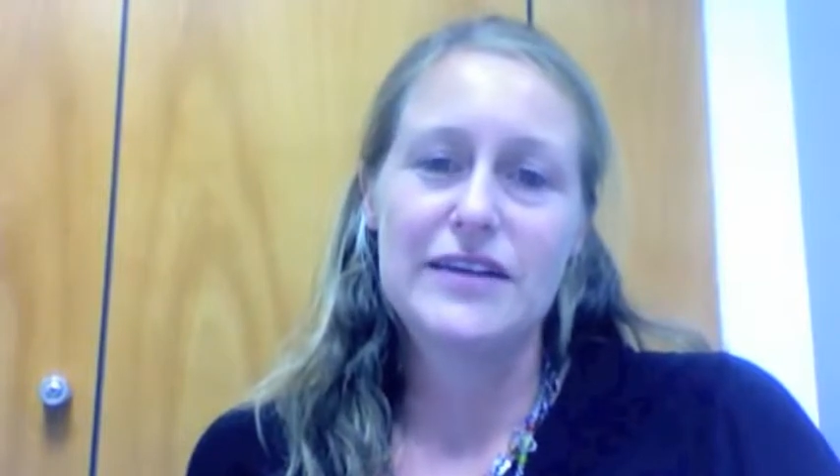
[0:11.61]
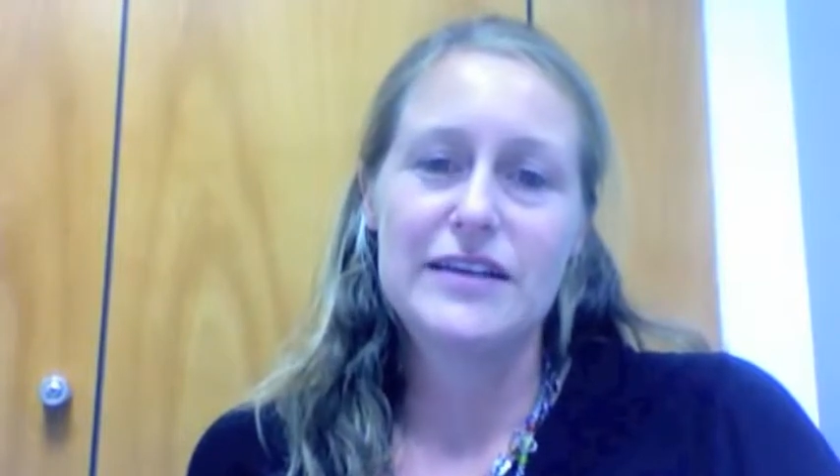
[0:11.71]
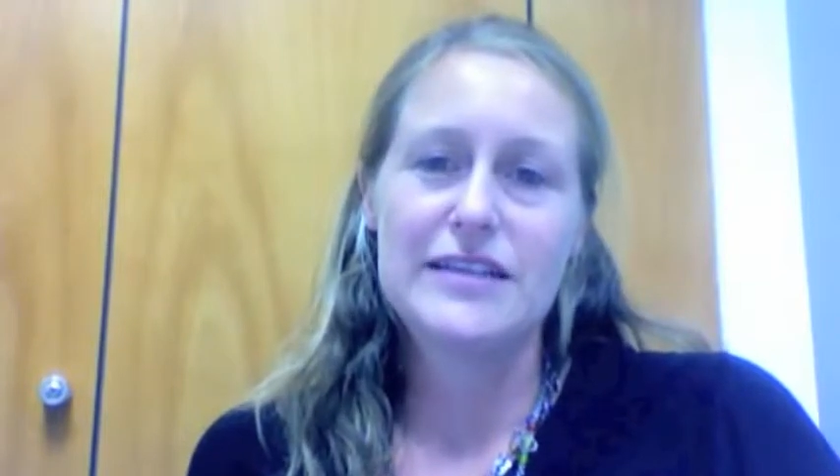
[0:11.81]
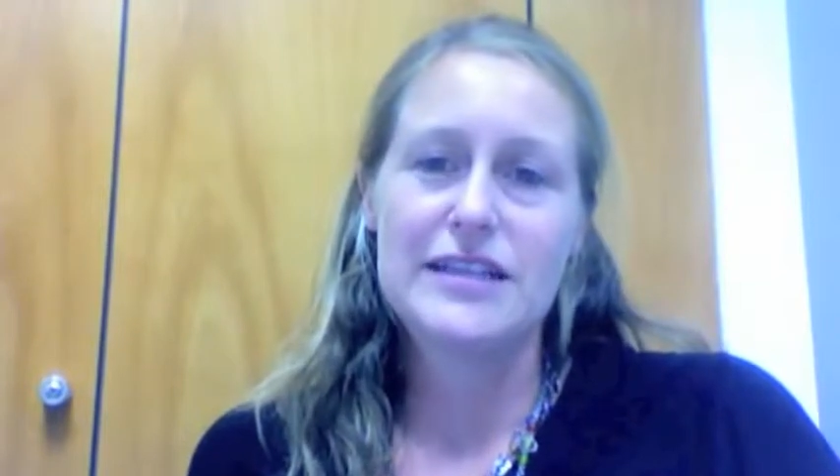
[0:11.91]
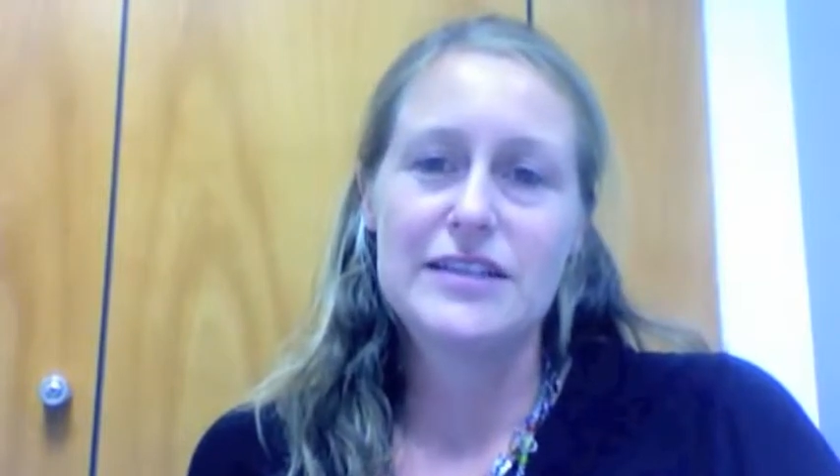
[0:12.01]

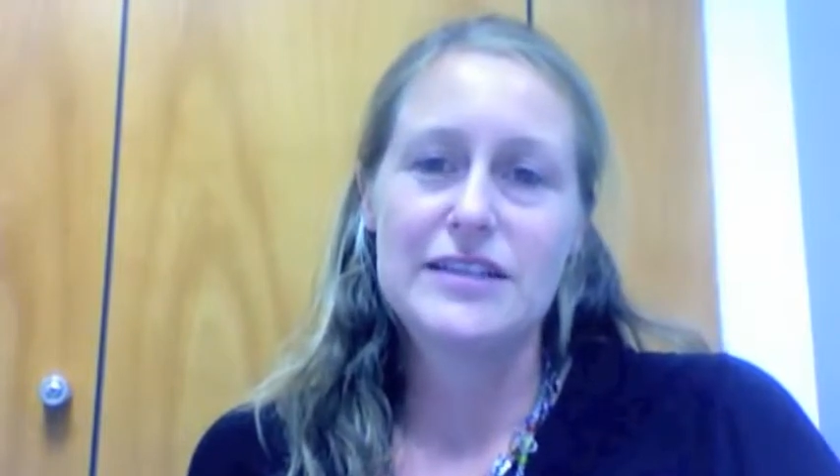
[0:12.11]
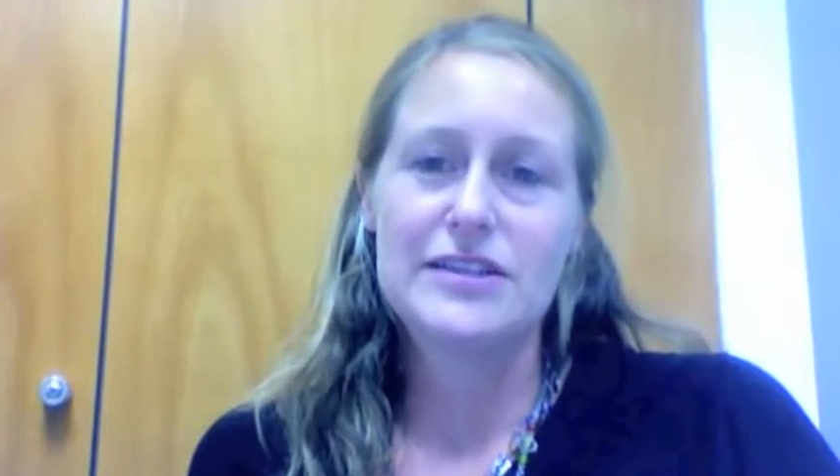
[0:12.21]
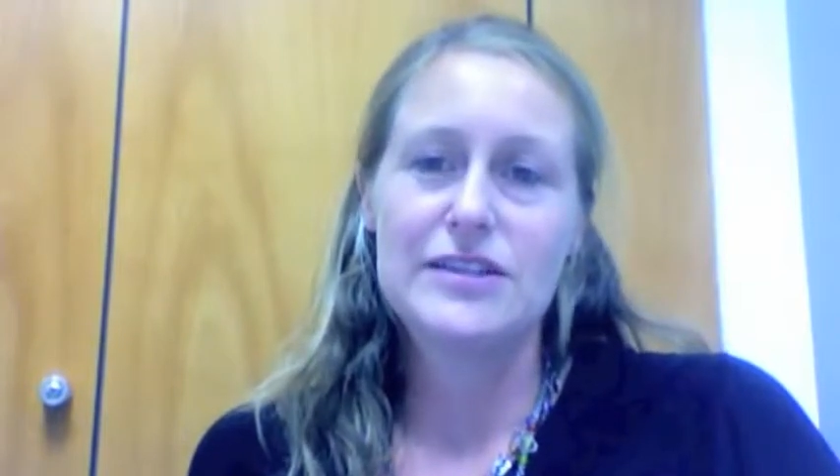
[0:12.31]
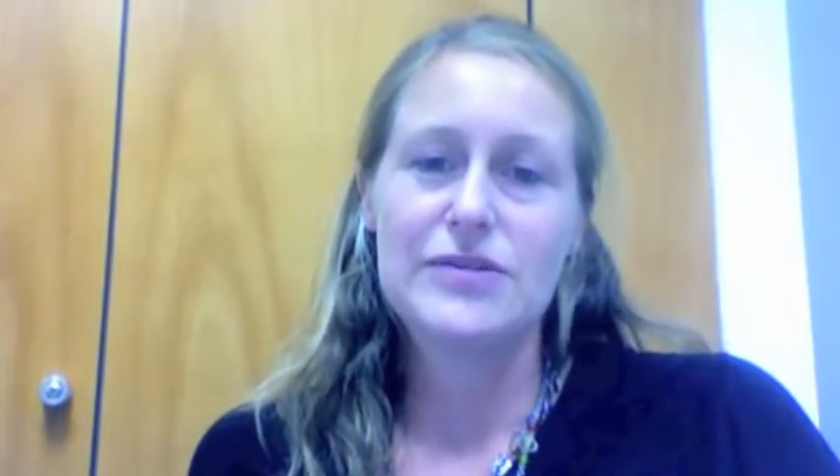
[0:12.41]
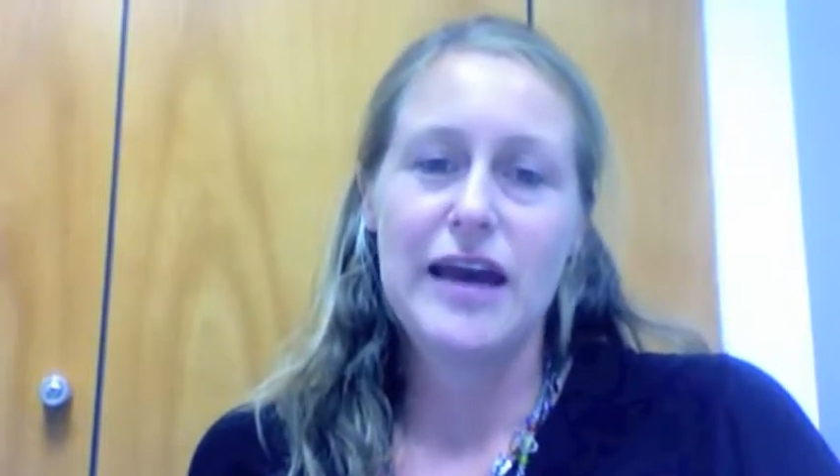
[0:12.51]
Foundation
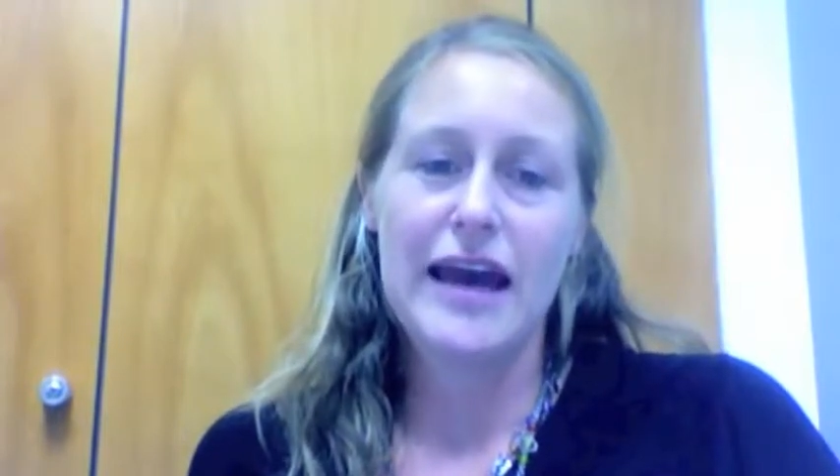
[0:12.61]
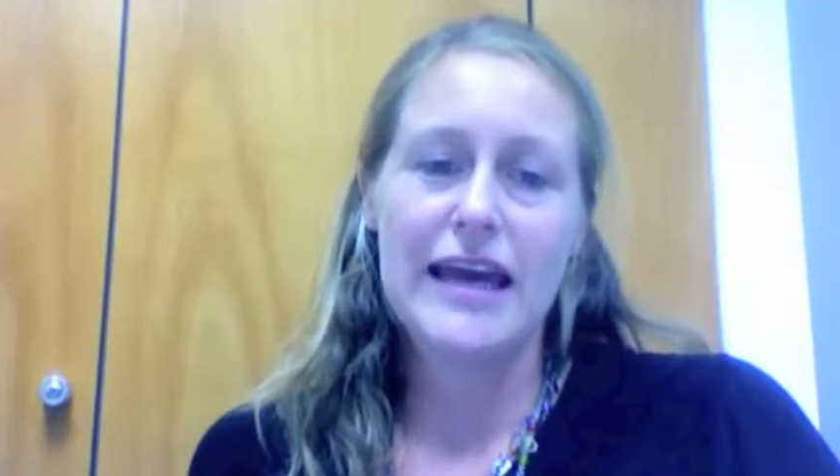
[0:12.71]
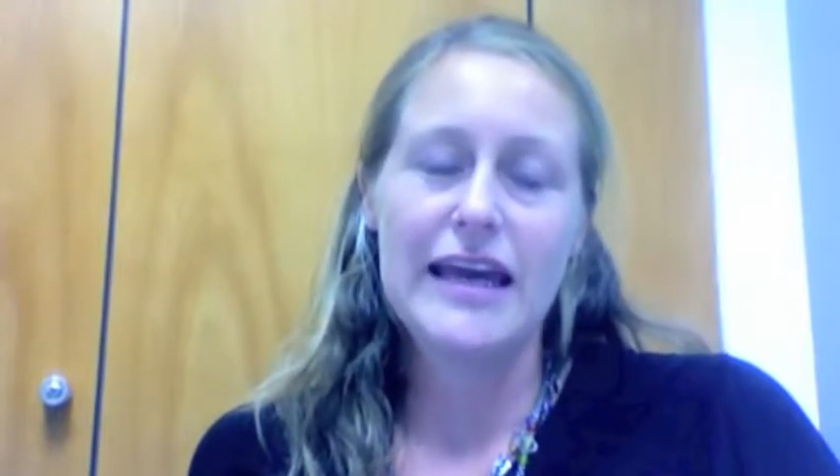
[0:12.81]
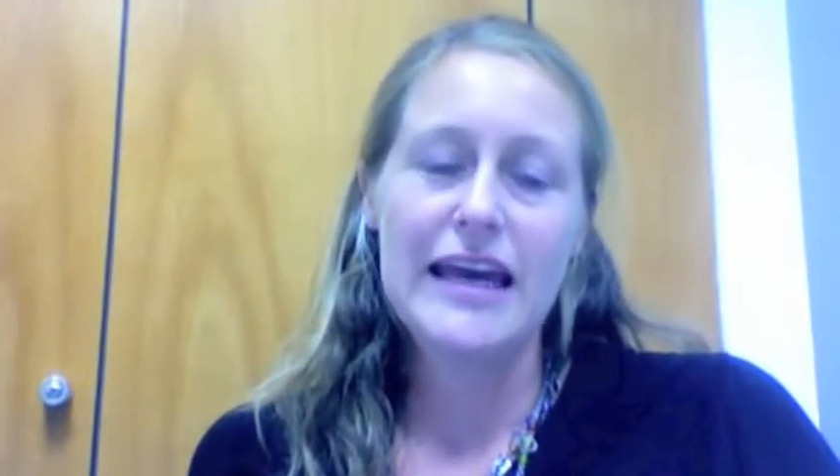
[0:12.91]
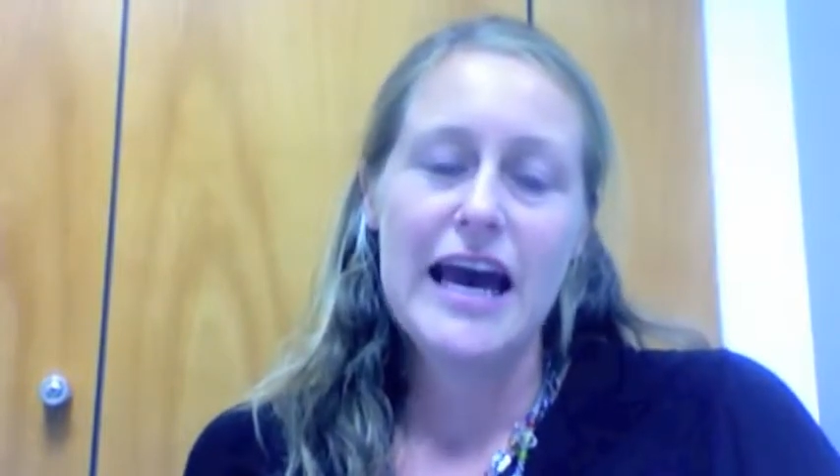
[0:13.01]
UK.